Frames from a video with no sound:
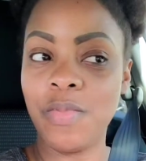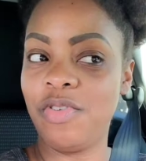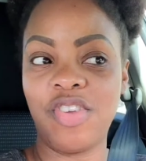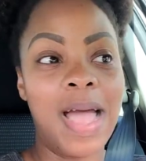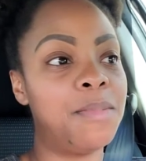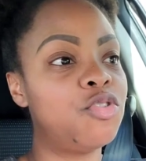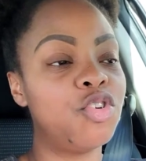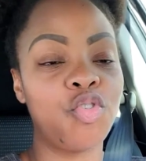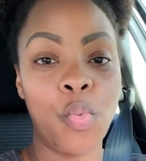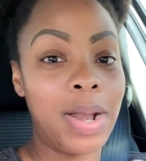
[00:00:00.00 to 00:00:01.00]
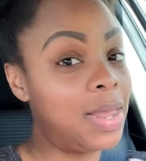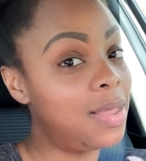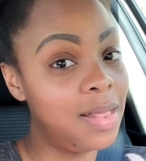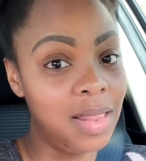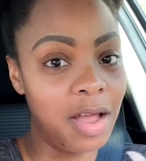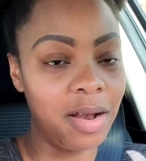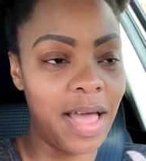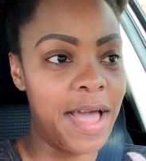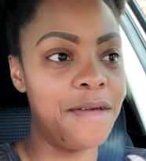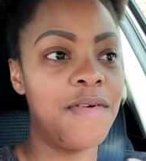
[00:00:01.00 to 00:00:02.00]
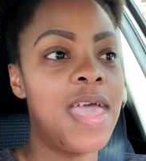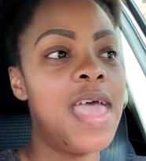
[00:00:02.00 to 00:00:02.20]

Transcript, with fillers: chapter twenty in their life,